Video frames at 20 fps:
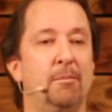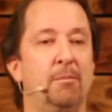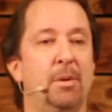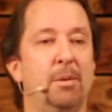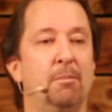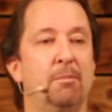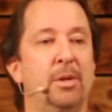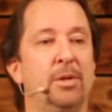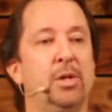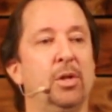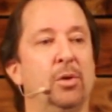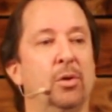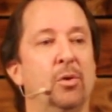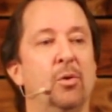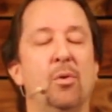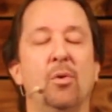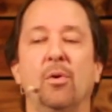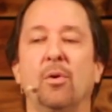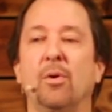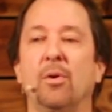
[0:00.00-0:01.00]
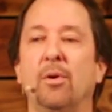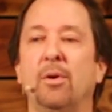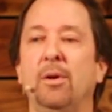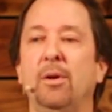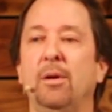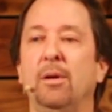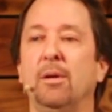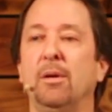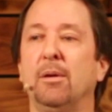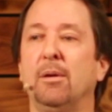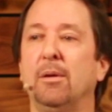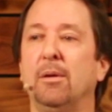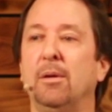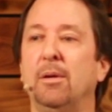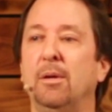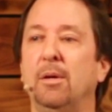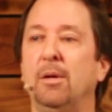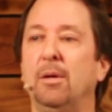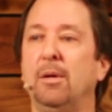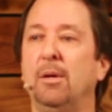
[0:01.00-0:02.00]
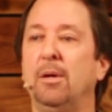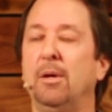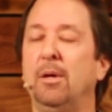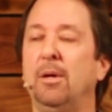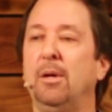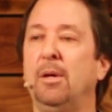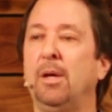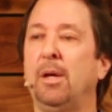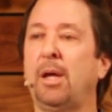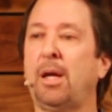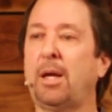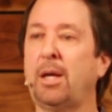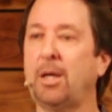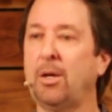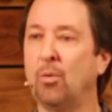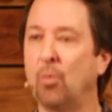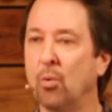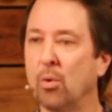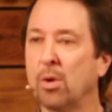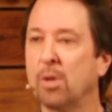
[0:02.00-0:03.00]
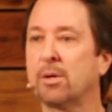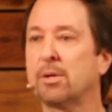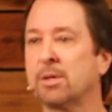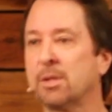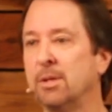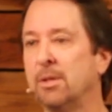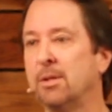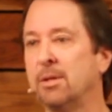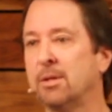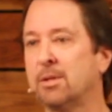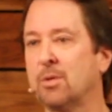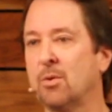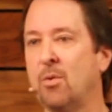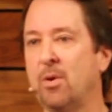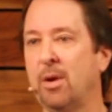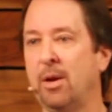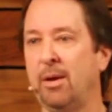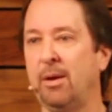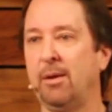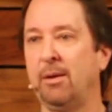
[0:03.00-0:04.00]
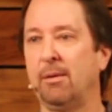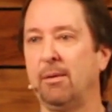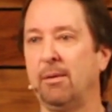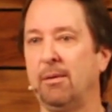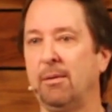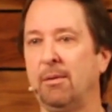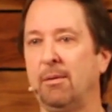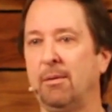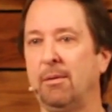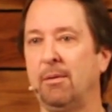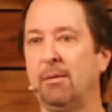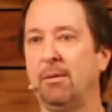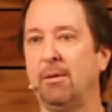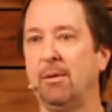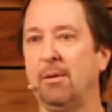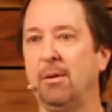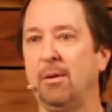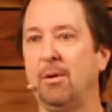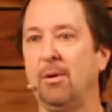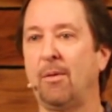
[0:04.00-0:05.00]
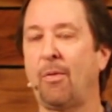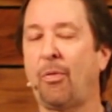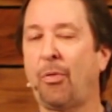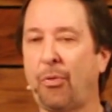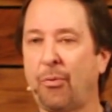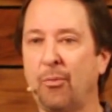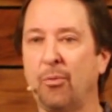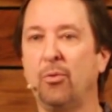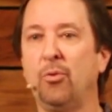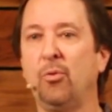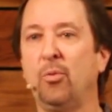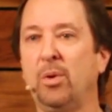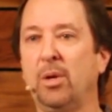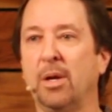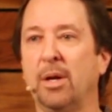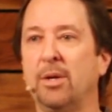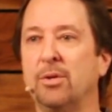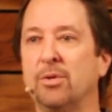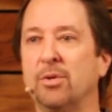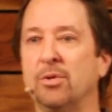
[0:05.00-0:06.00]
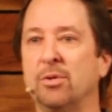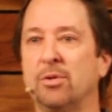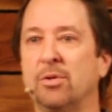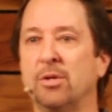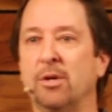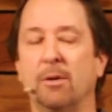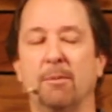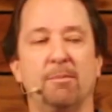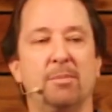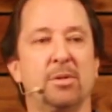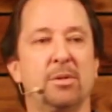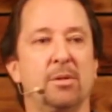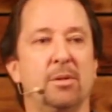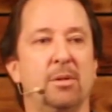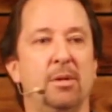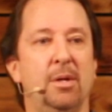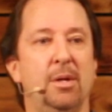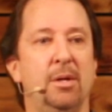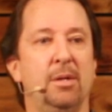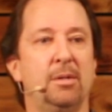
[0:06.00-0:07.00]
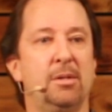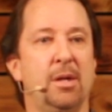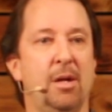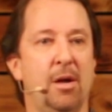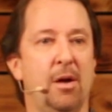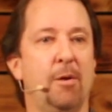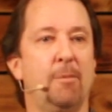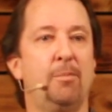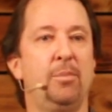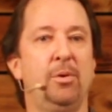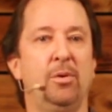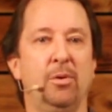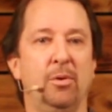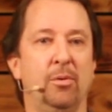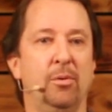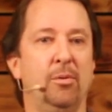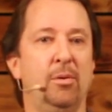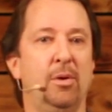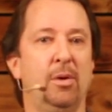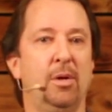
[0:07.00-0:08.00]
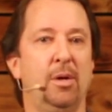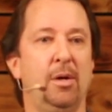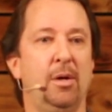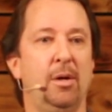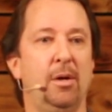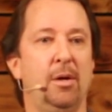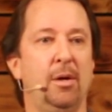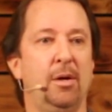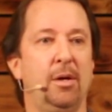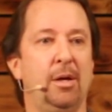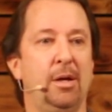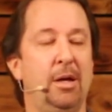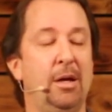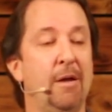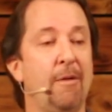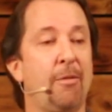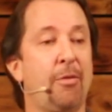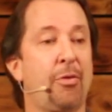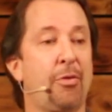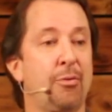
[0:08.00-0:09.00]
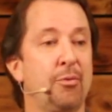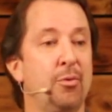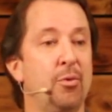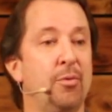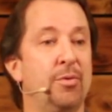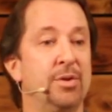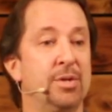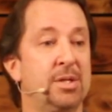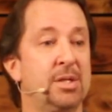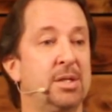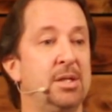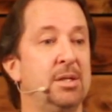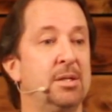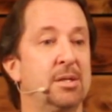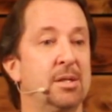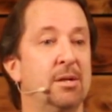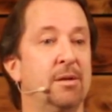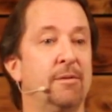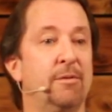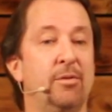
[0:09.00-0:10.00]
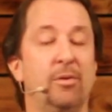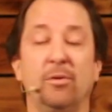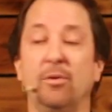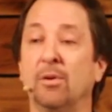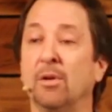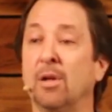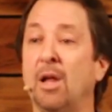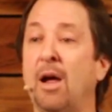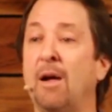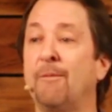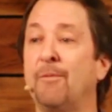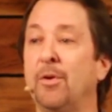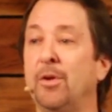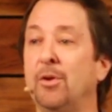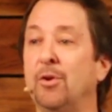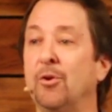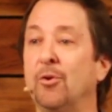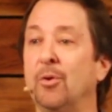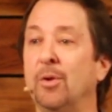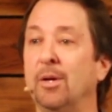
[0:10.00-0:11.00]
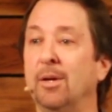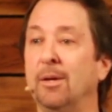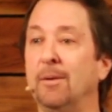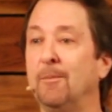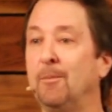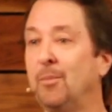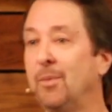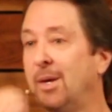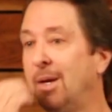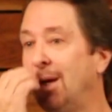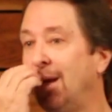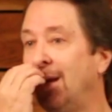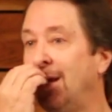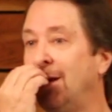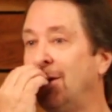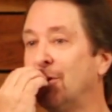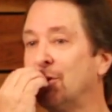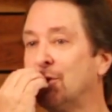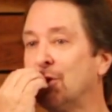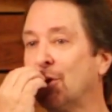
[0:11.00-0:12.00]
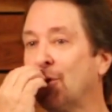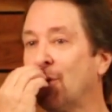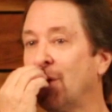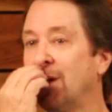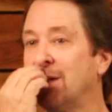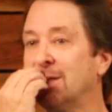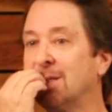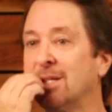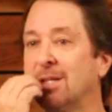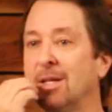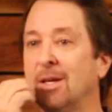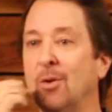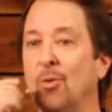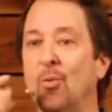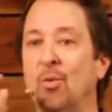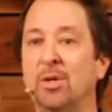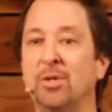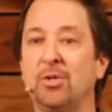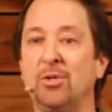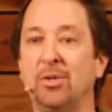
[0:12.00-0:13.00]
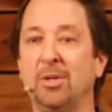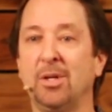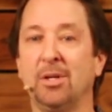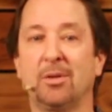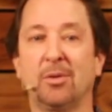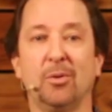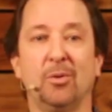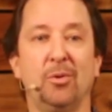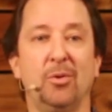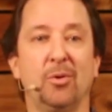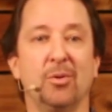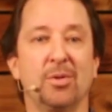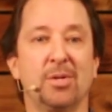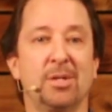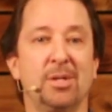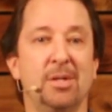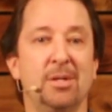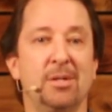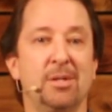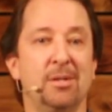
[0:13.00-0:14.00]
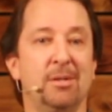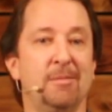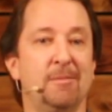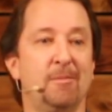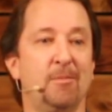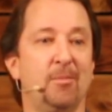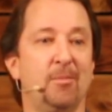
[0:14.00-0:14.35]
on them. But the Lord, he works in this way, through relationships to help you get through the season of life that you're in. And here's the crazy thing. Once you get through your season,